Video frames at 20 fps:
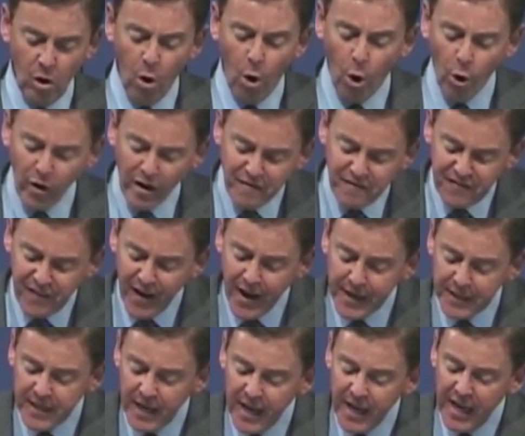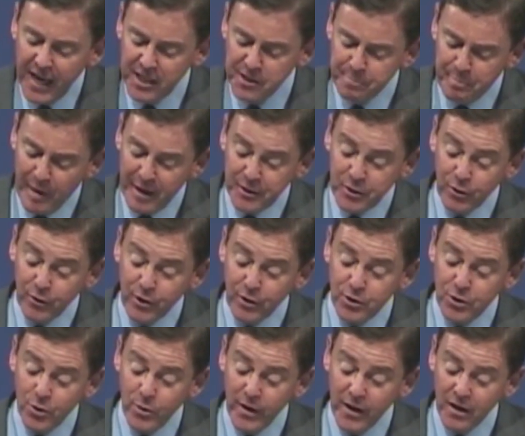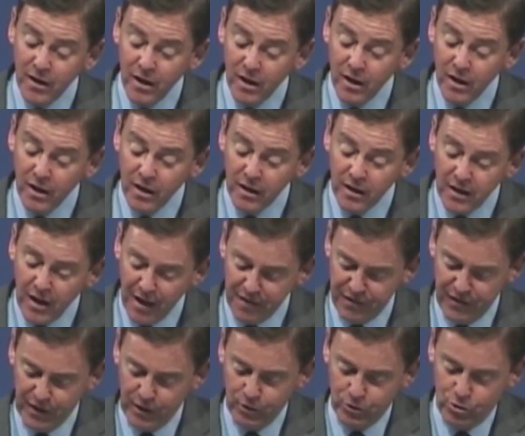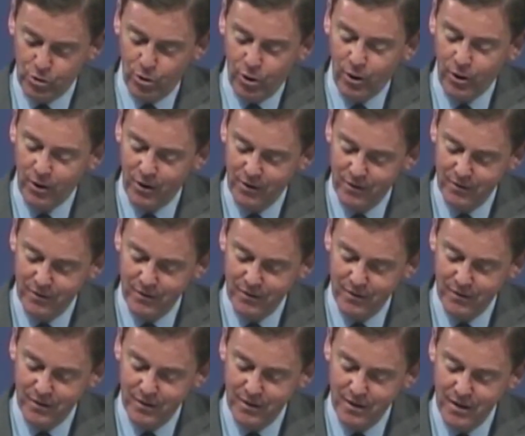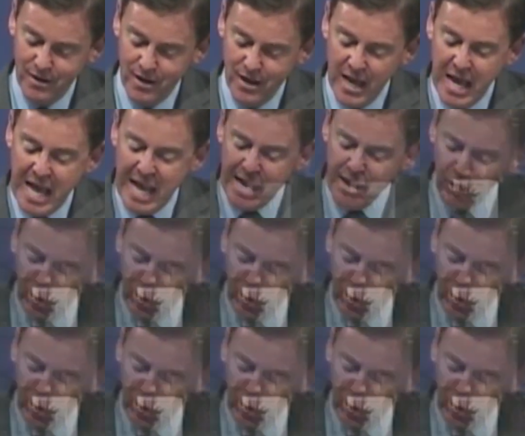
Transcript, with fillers: or in fact, is better than doing nothing at all. It